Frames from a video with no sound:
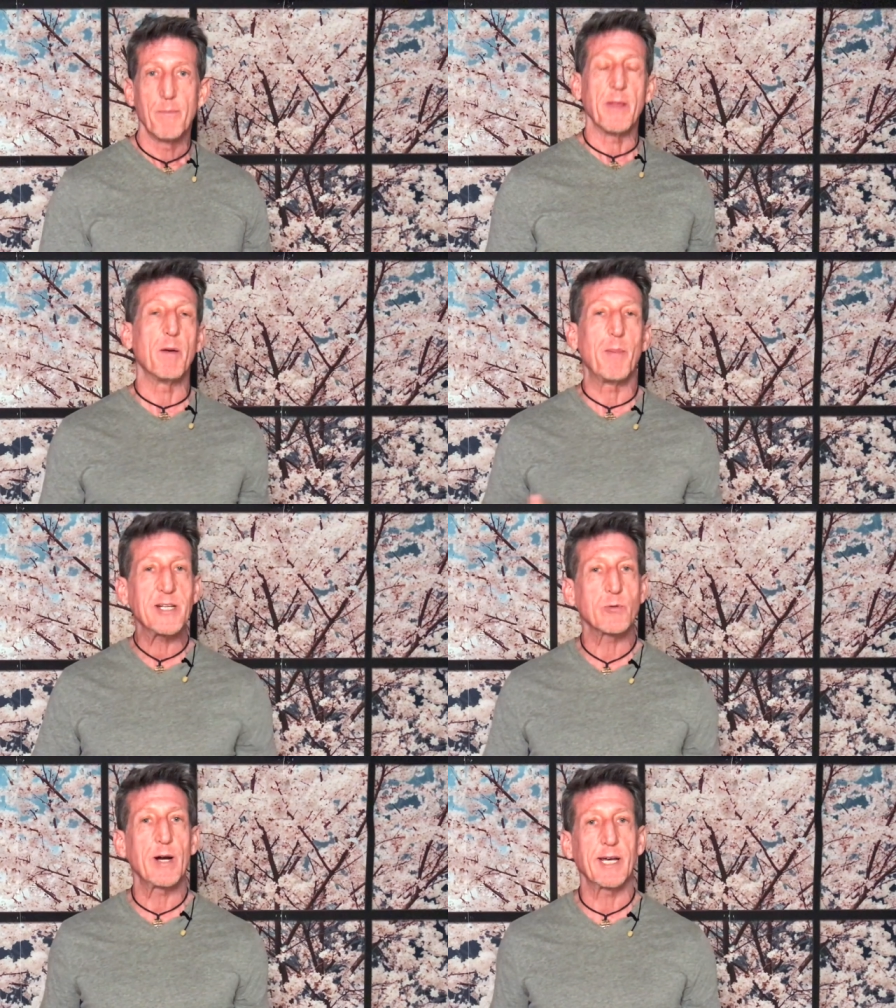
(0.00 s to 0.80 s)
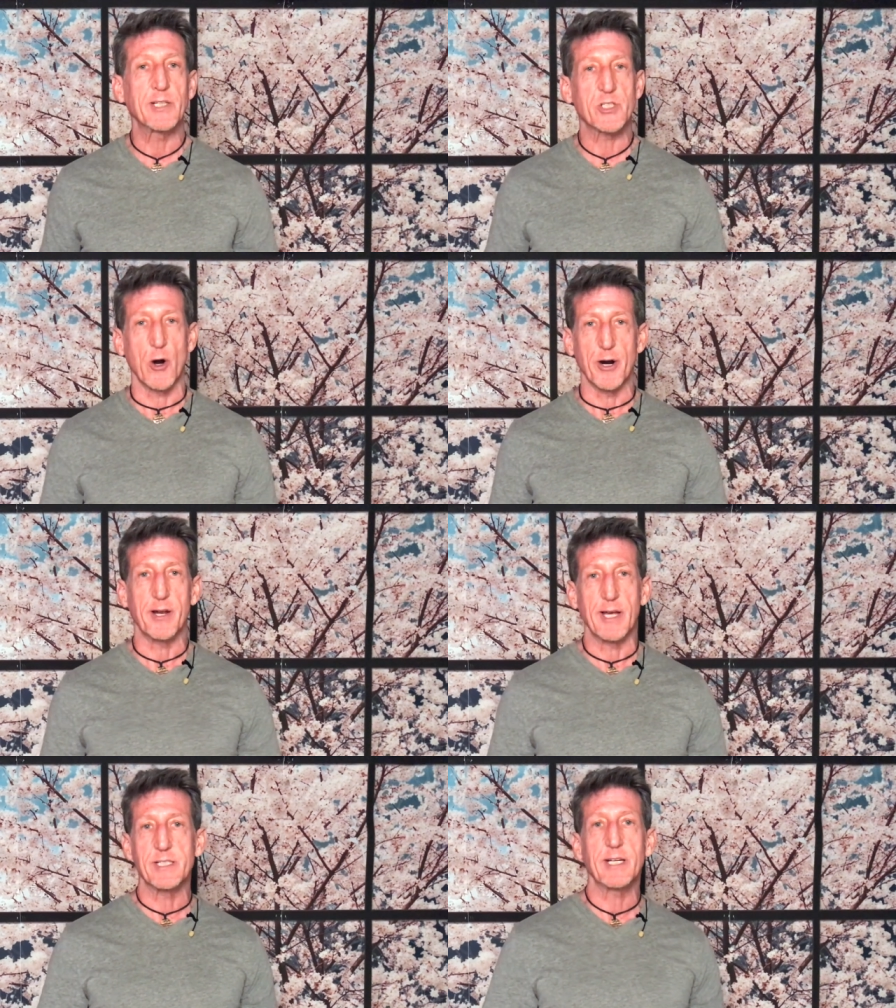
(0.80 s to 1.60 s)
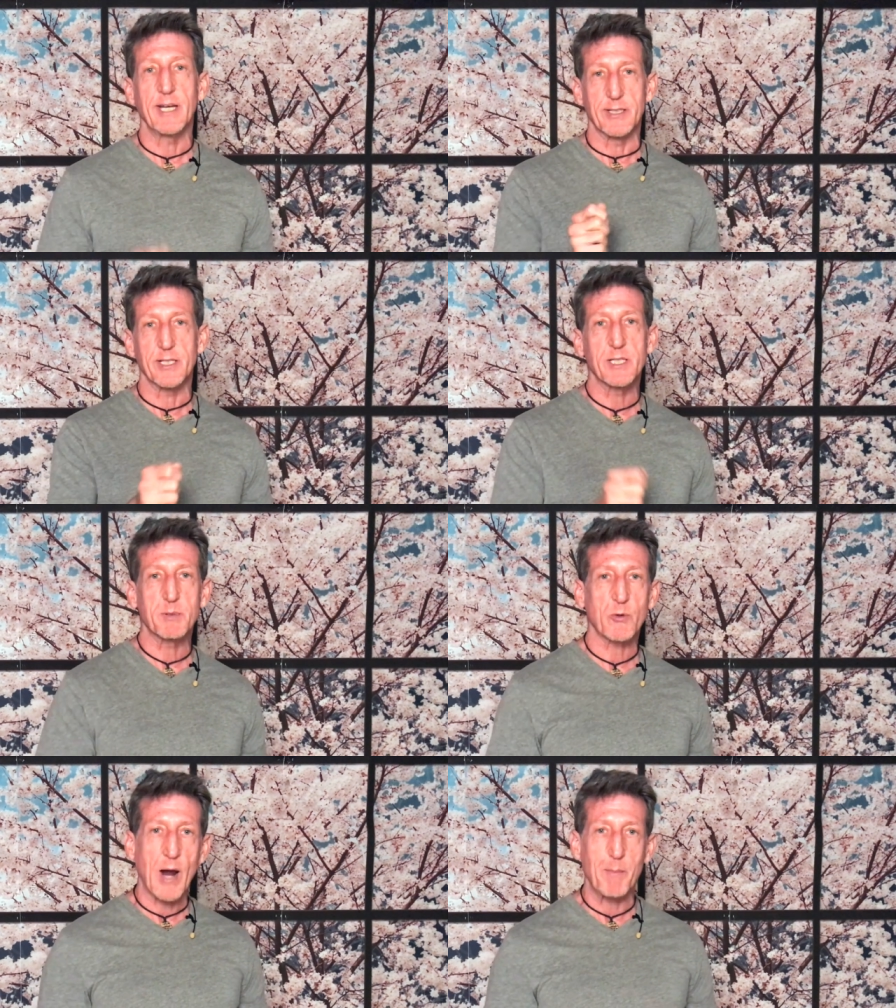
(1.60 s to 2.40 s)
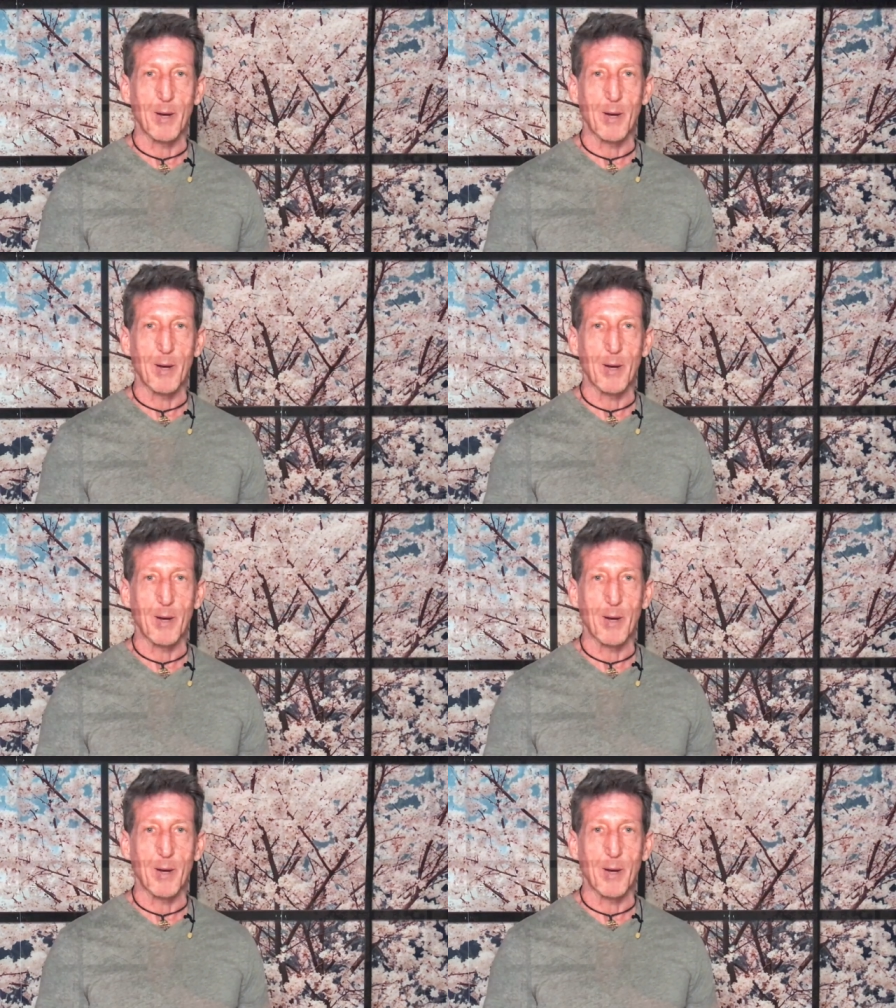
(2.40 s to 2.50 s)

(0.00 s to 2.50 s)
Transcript: then the best way to get started is to hit the subscribe